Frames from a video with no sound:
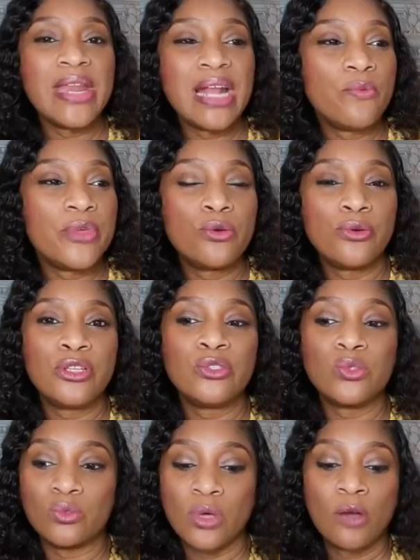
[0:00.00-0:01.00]
when are we
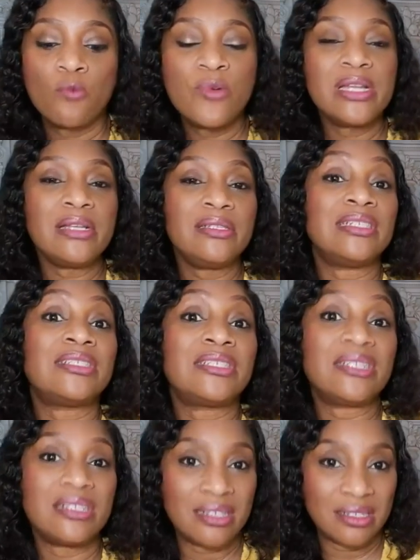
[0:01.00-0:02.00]
going to? We need a
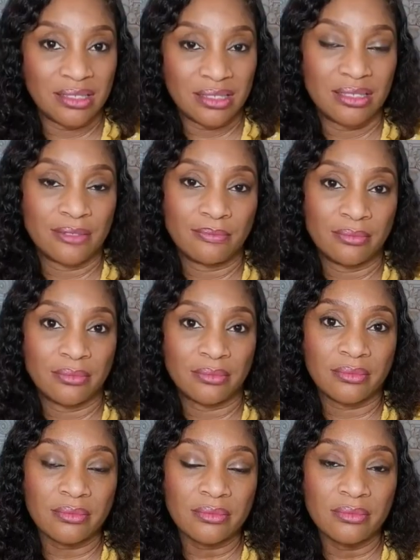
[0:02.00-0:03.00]
change
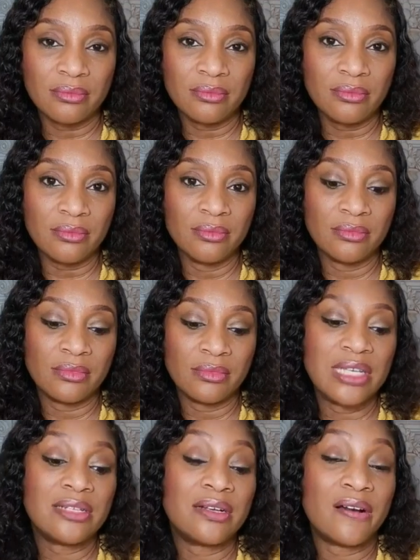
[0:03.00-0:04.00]

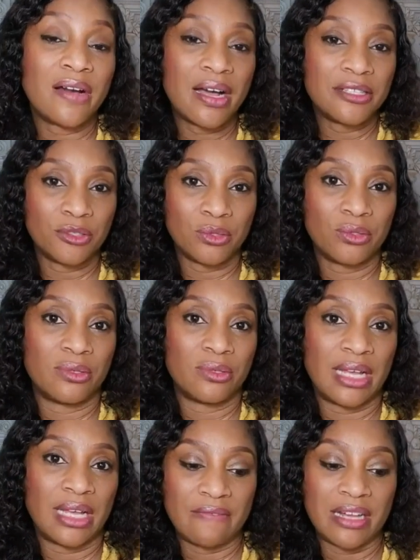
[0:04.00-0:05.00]
in our attitude
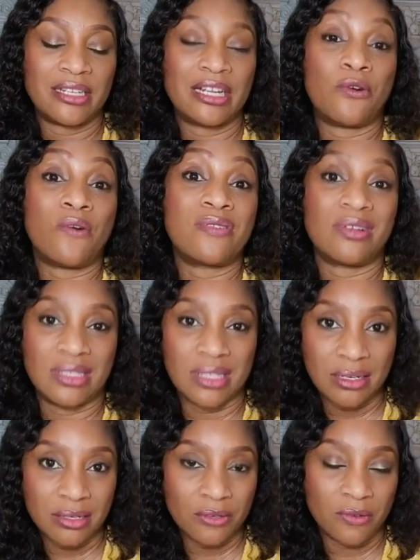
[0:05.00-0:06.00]
to life and in our
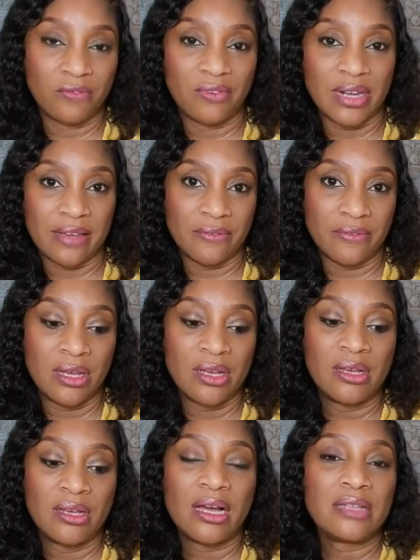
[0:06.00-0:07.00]
understanding of life.
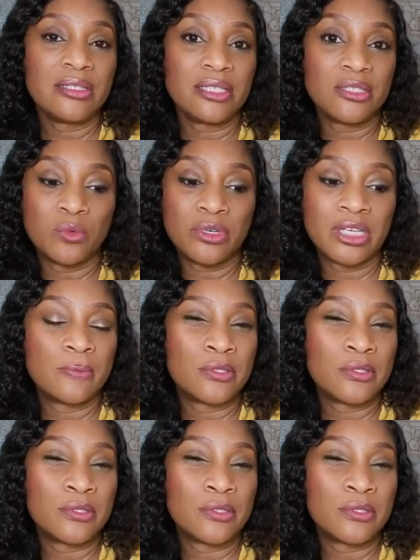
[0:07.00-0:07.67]
And this is what